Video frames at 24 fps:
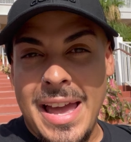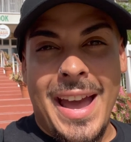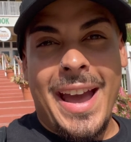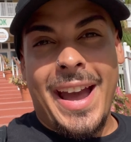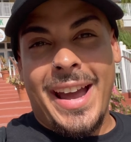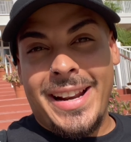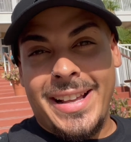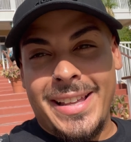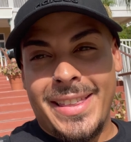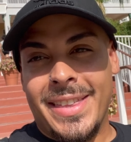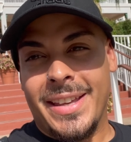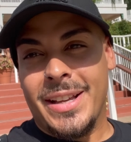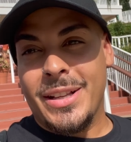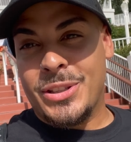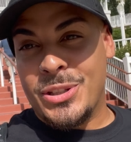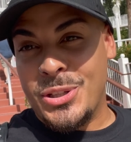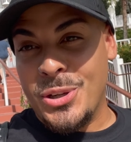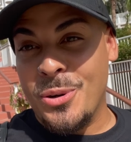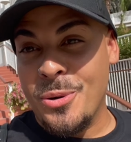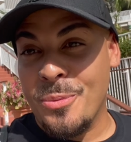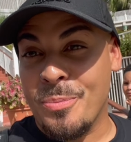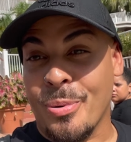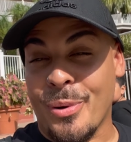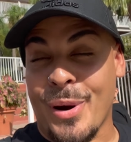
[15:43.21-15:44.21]
anything
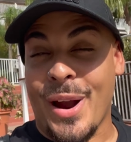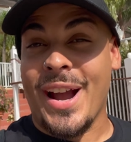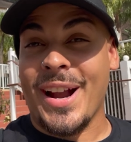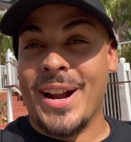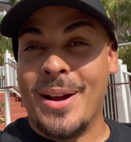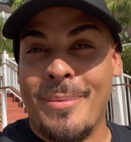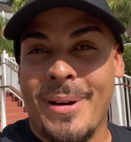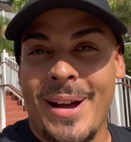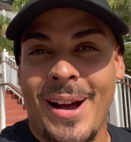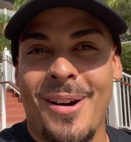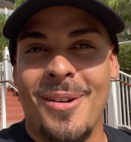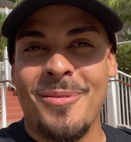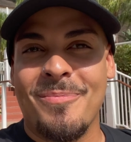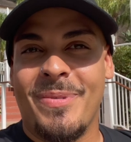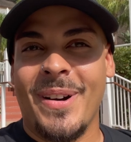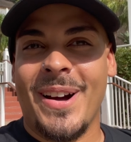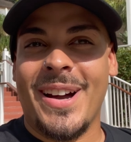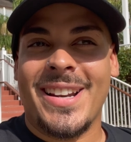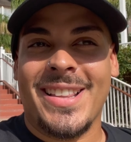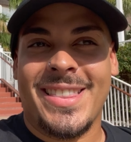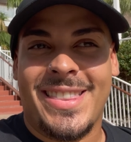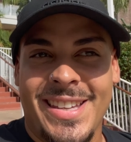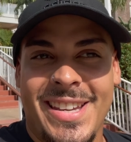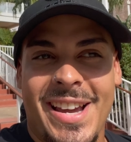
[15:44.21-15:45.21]
to brag about,
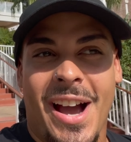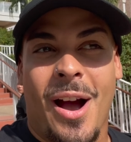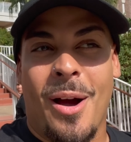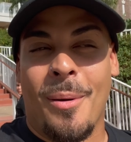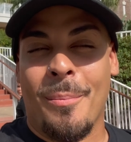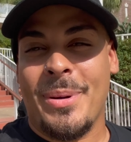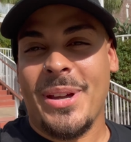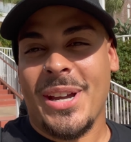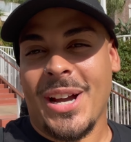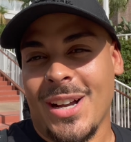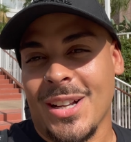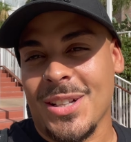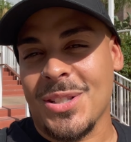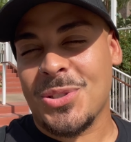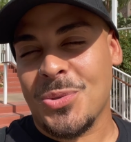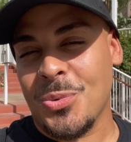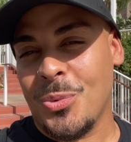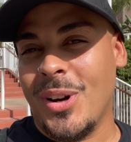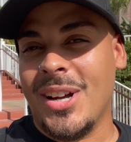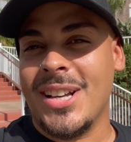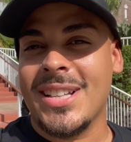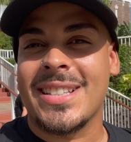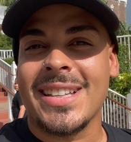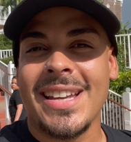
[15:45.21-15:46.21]
but the ambiance
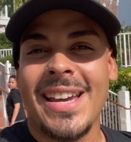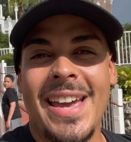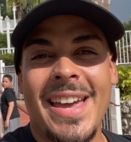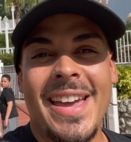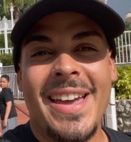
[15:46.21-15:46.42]
was